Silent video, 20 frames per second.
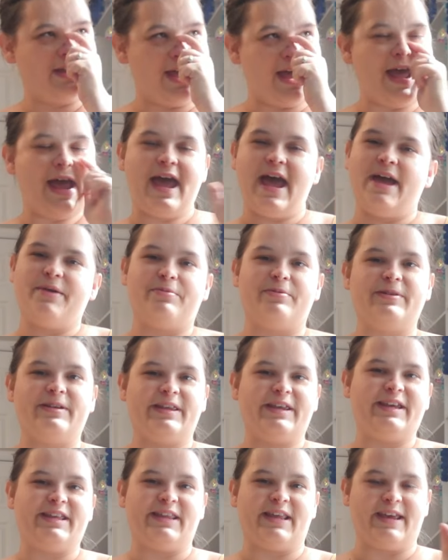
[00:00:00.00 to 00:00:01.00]
I
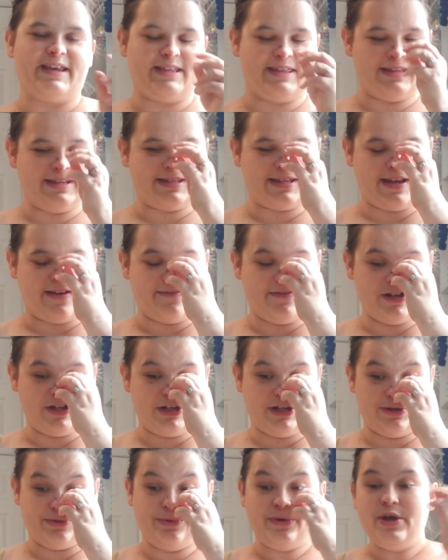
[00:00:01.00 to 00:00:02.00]
really like this cover
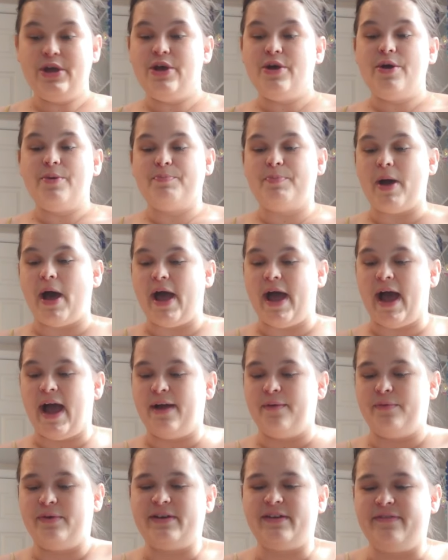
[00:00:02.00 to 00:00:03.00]
too, but I
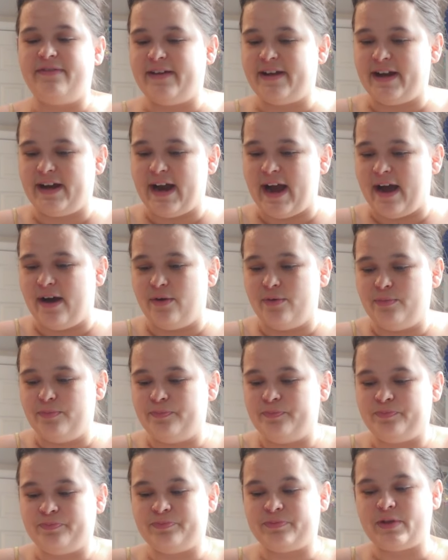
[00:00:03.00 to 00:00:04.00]
want to figure out
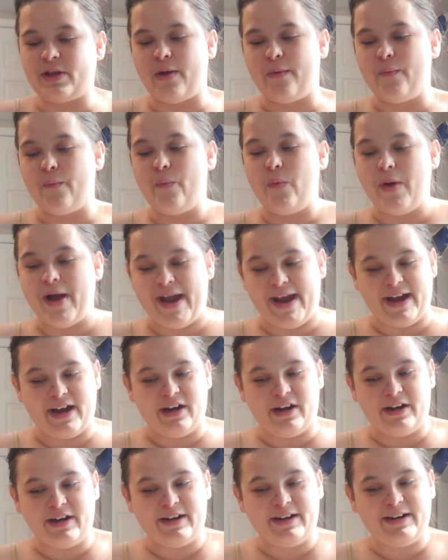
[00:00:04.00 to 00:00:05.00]

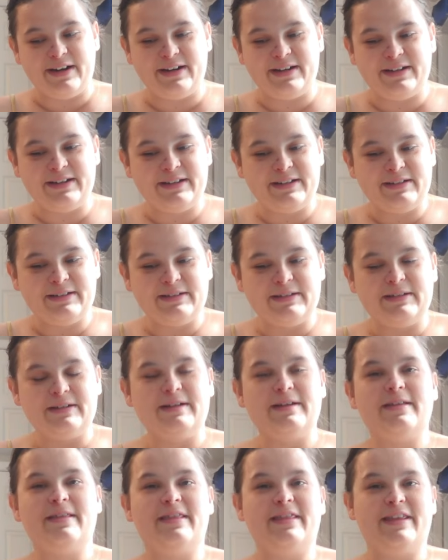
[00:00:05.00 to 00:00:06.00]
where
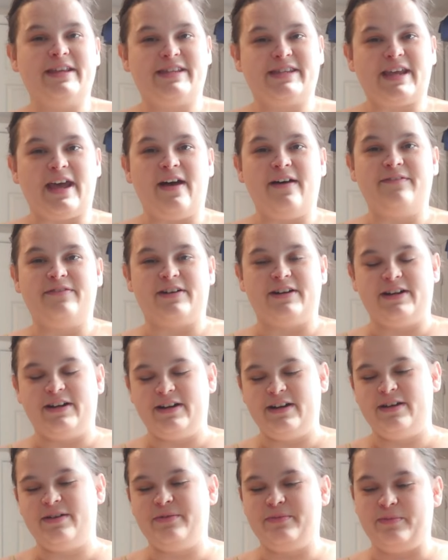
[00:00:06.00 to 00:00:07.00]
this cover,
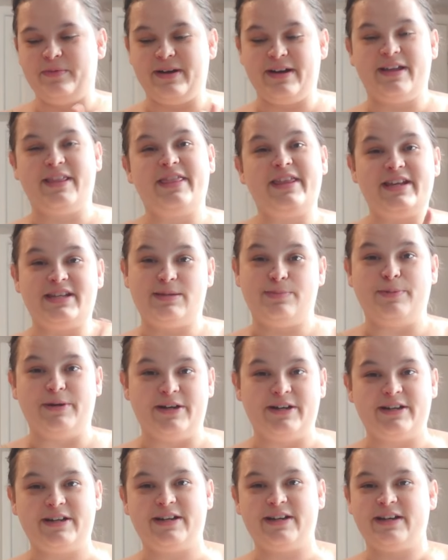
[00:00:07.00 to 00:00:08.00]
where this
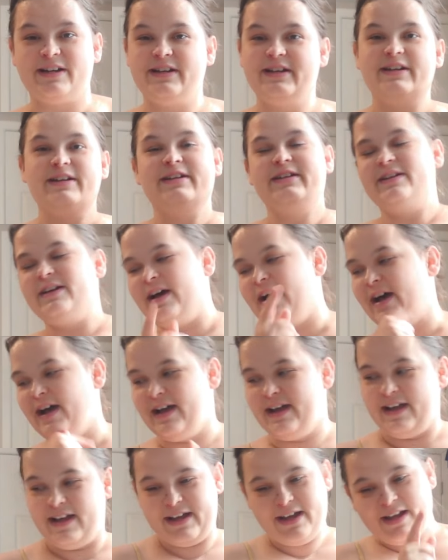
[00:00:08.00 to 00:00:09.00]
book
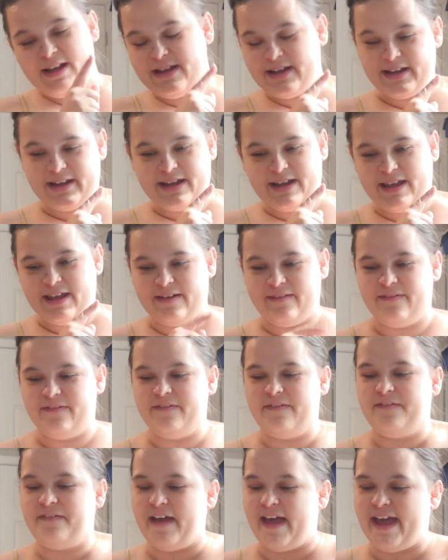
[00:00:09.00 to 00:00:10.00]
can
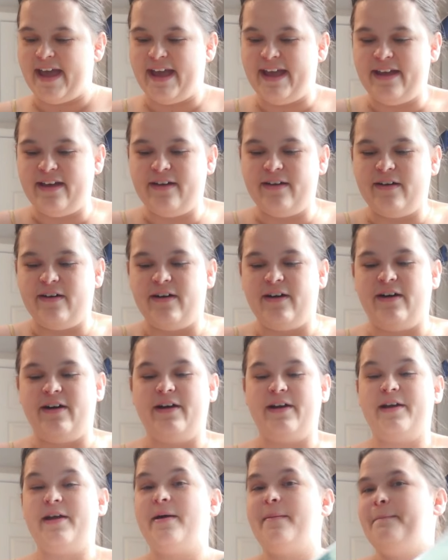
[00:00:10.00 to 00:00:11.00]
fit
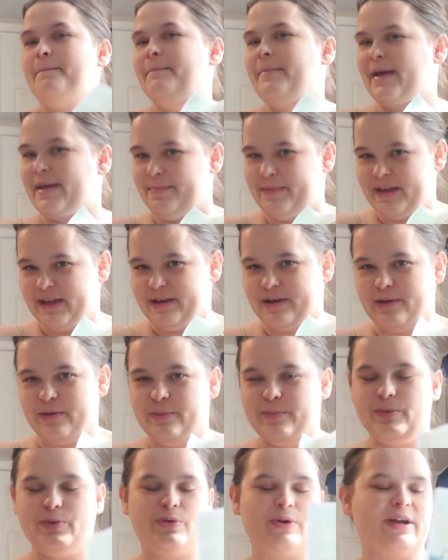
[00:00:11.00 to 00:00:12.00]
on my bingo
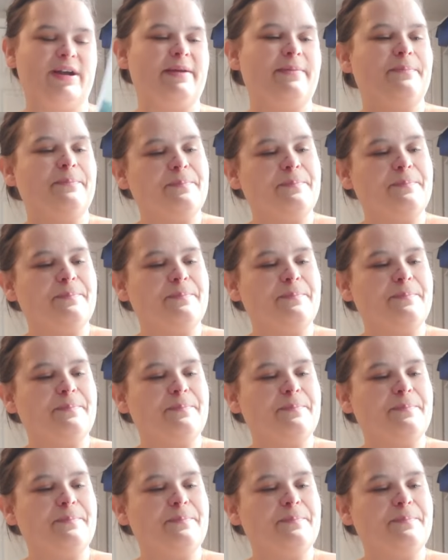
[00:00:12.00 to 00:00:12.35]
board.